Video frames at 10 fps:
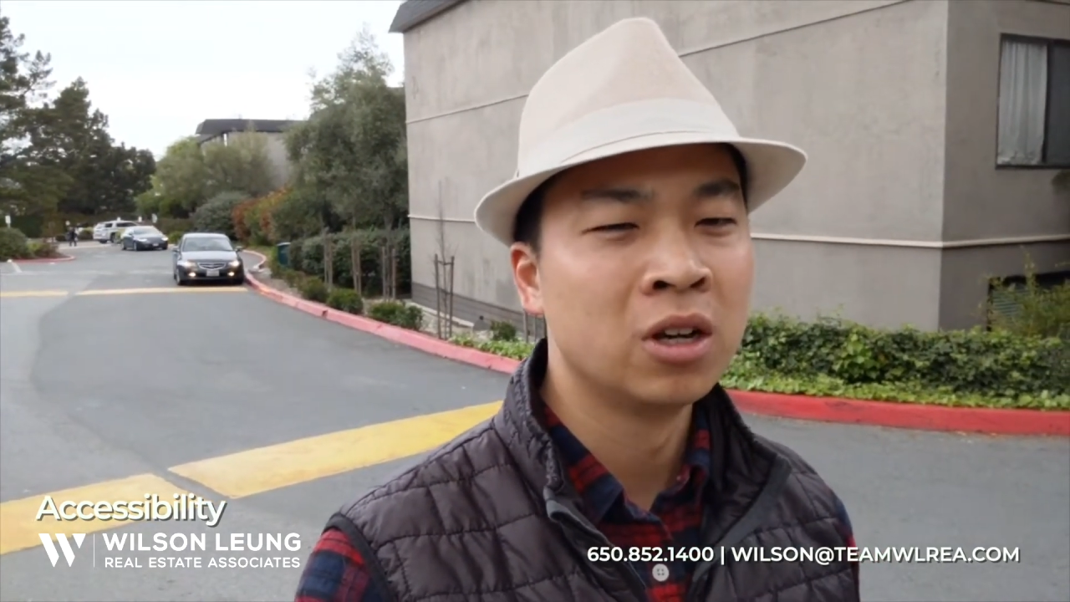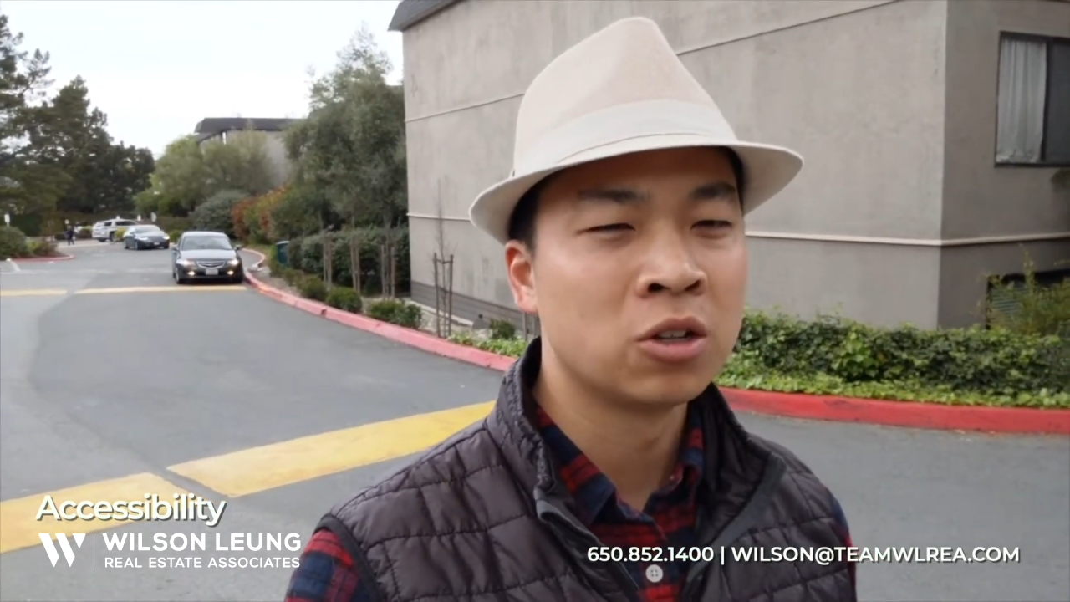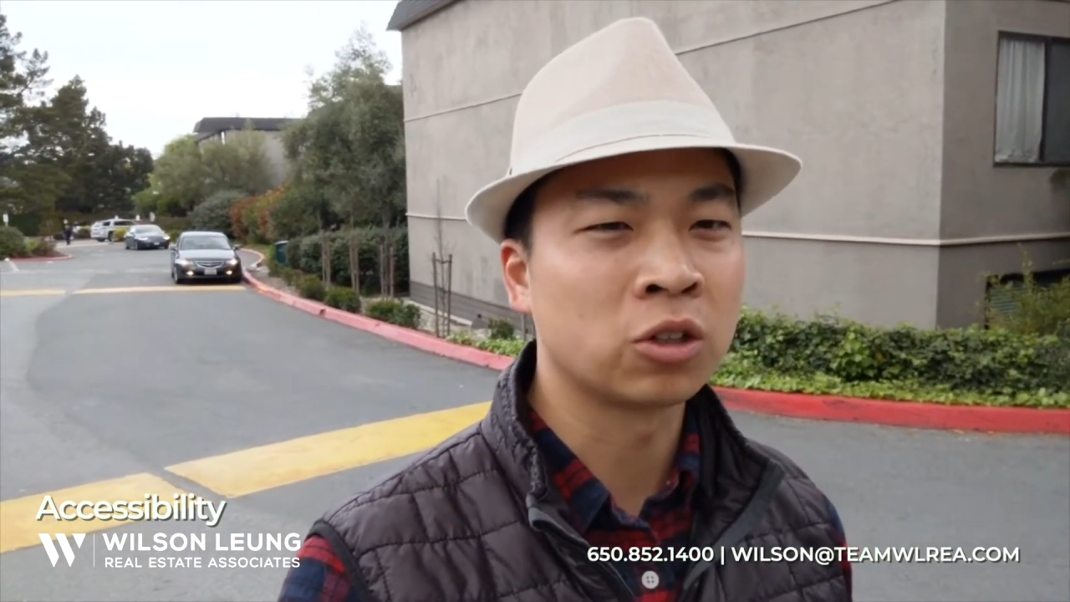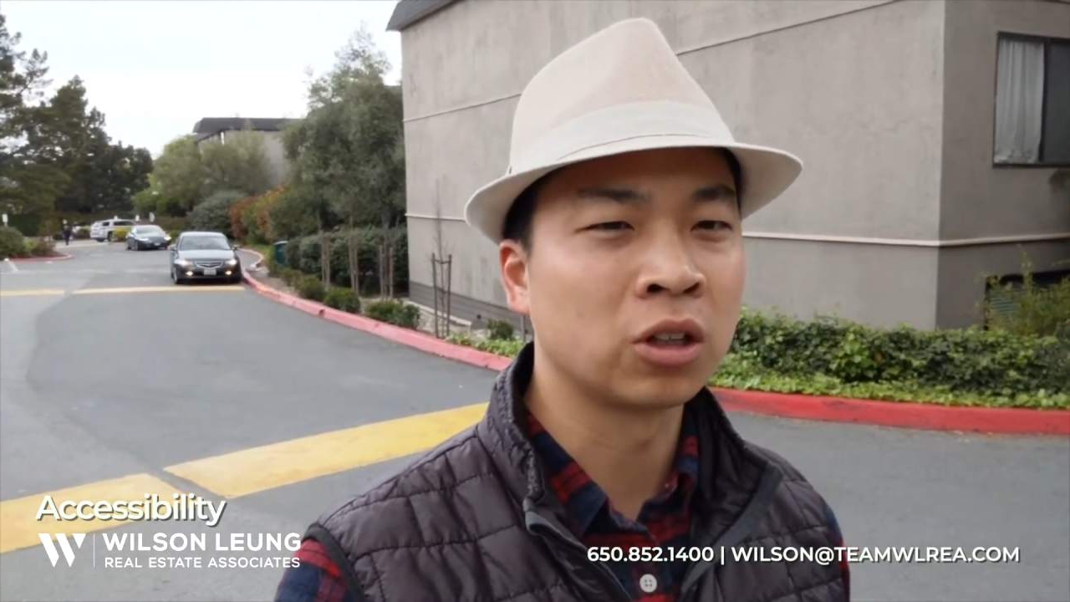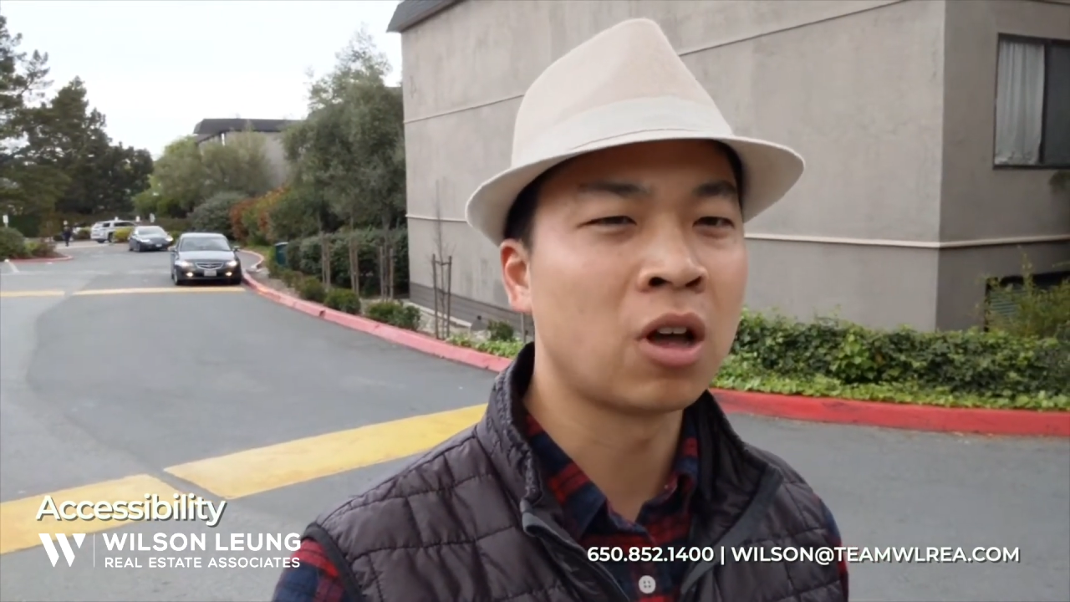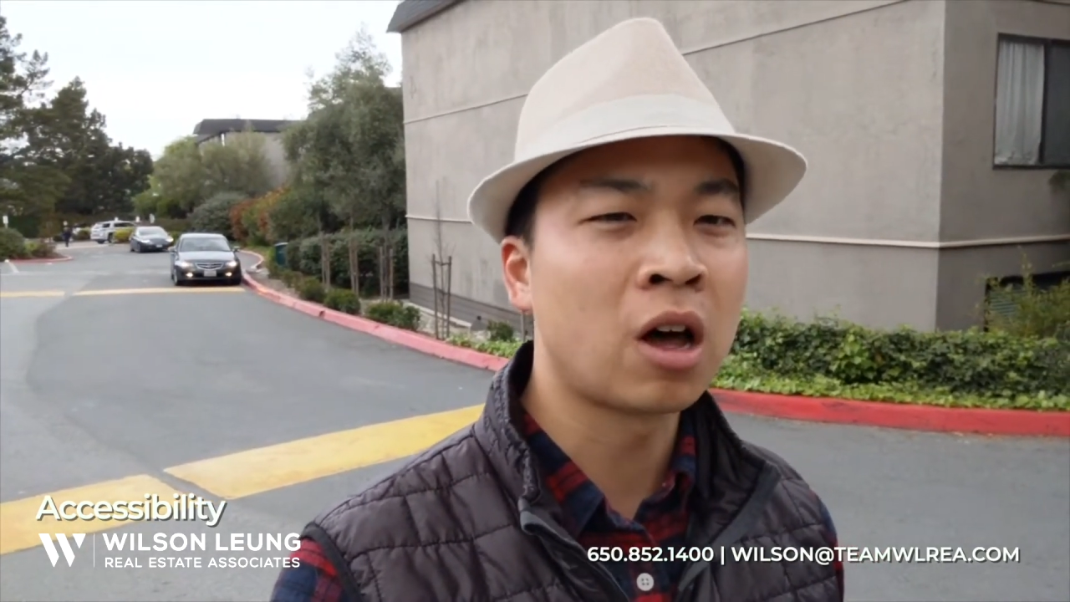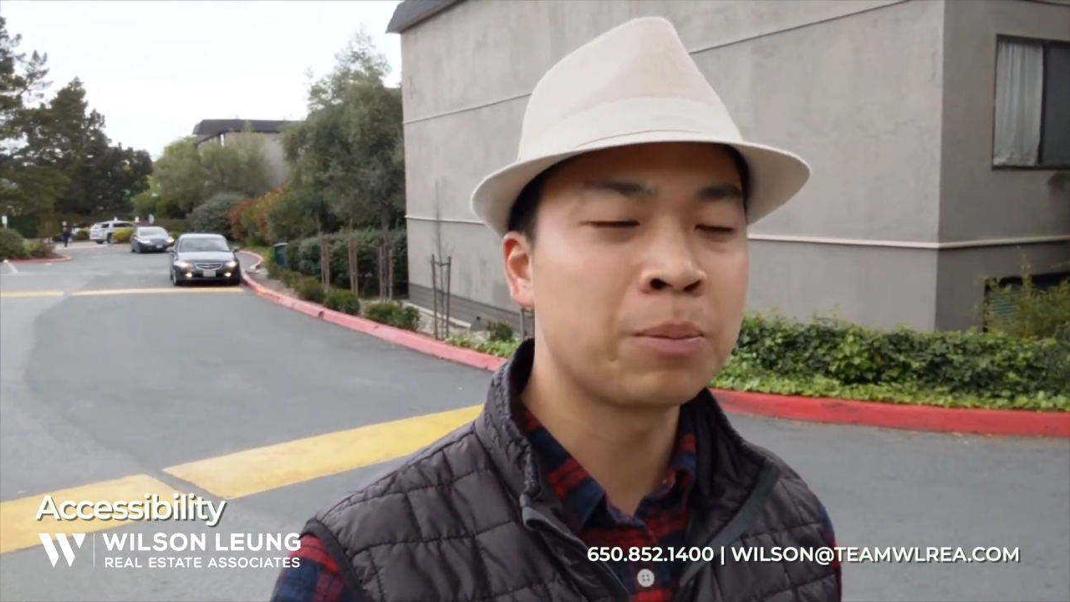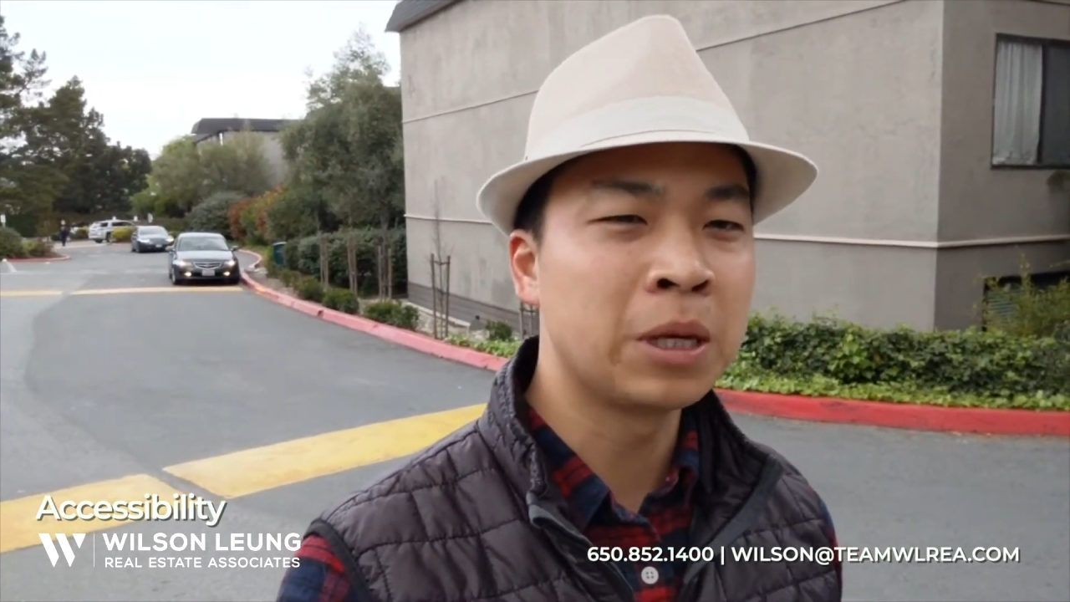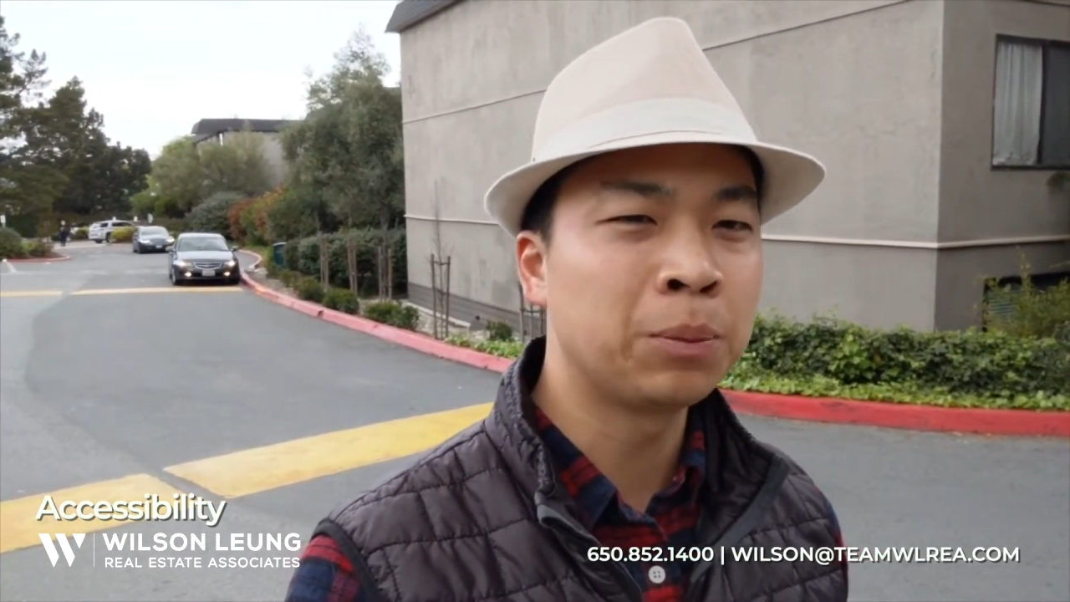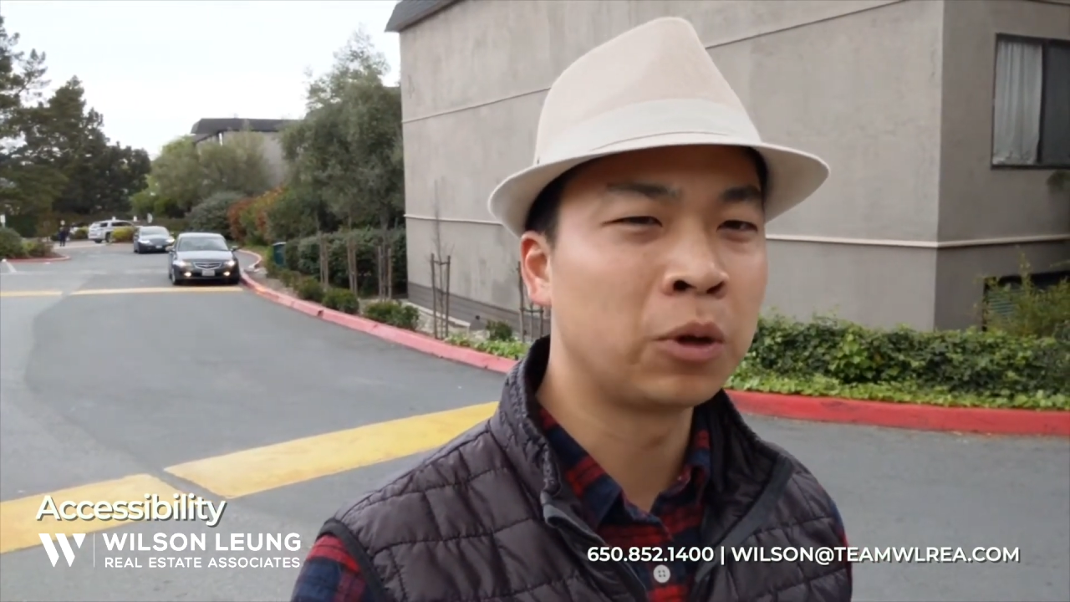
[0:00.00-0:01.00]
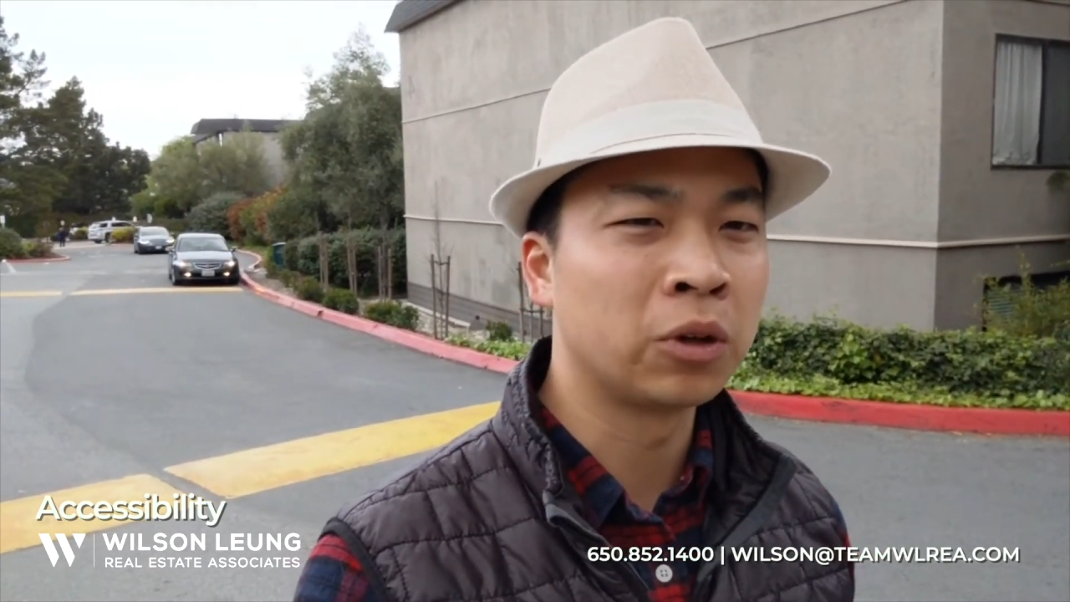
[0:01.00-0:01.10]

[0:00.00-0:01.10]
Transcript: So a lot of people